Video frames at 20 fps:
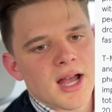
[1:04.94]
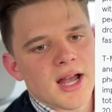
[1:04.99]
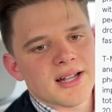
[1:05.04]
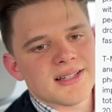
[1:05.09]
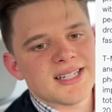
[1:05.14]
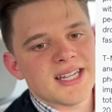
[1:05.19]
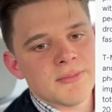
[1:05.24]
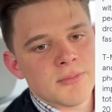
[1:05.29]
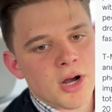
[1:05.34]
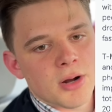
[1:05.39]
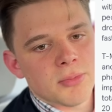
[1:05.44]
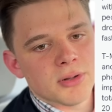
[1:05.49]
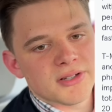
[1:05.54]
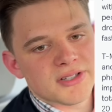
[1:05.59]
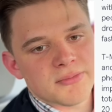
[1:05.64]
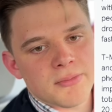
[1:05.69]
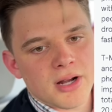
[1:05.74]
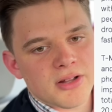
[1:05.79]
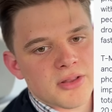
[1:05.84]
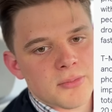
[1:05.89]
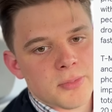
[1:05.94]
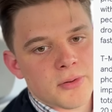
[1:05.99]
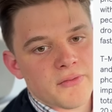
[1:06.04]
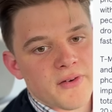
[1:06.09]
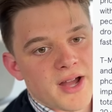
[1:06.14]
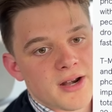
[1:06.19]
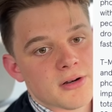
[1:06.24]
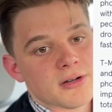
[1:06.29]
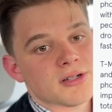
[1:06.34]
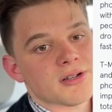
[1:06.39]
T-Mobile is among the
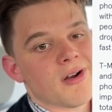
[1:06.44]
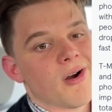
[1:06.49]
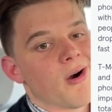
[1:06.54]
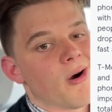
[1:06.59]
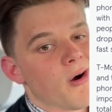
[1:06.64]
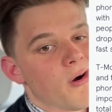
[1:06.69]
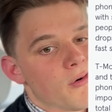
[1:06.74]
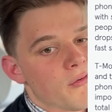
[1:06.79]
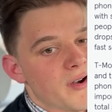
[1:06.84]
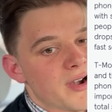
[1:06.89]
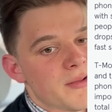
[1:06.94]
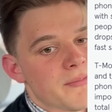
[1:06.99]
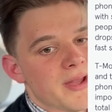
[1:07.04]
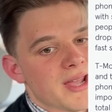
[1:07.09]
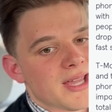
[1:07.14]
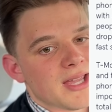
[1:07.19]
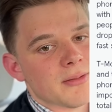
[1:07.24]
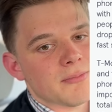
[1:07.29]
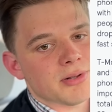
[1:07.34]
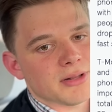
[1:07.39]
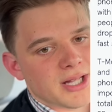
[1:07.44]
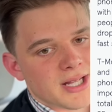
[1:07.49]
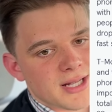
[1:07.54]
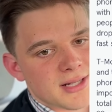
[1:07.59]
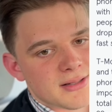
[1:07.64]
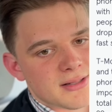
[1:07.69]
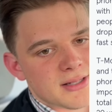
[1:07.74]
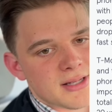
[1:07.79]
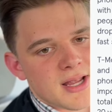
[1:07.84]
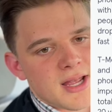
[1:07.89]
providers already making
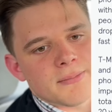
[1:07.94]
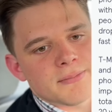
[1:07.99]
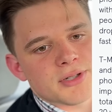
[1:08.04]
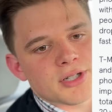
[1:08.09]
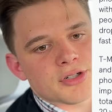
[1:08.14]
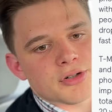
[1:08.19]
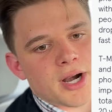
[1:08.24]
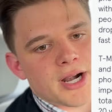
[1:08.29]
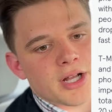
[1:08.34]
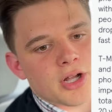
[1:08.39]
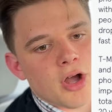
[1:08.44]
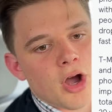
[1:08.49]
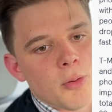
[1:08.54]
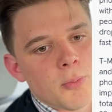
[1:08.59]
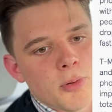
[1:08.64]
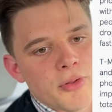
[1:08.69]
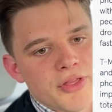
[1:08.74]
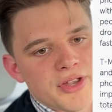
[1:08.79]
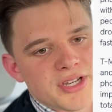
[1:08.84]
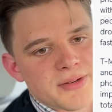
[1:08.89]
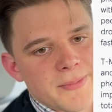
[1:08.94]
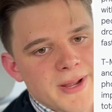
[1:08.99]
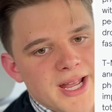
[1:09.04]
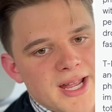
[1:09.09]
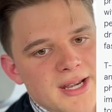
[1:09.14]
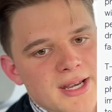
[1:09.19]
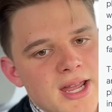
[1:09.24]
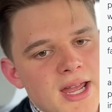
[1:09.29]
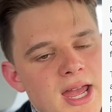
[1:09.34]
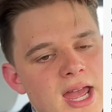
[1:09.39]
plans to try to cope with the
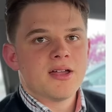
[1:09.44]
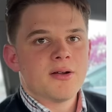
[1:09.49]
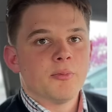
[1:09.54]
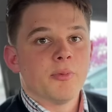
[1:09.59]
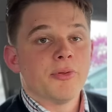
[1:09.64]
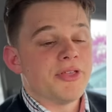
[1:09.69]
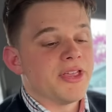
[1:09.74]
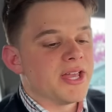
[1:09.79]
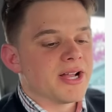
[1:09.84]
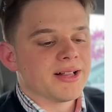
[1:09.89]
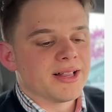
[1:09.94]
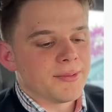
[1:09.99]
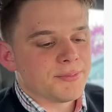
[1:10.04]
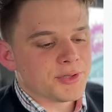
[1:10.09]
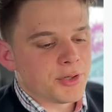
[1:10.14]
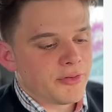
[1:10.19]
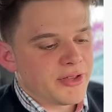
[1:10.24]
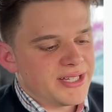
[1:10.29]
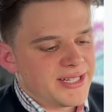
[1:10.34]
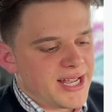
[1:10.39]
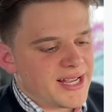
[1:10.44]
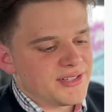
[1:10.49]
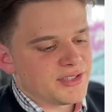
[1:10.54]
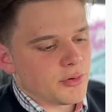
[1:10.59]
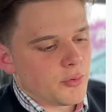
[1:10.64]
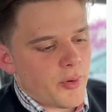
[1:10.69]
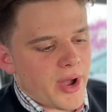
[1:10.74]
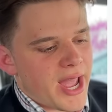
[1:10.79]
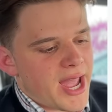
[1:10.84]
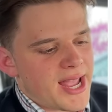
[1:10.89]
demand. With the eclipse only days
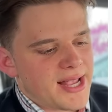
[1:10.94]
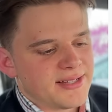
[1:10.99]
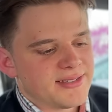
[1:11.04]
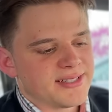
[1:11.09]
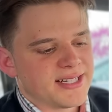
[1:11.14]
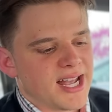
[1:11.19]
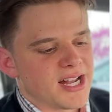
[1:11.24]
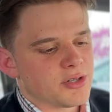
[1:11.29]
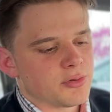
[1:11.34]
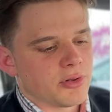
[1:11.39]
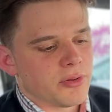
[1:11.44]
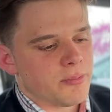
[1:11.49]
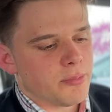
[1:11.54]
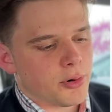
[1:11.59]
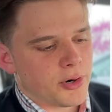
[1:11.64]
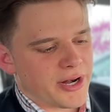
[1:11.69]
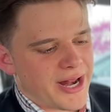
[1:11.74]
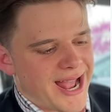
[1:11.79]
away, schedule important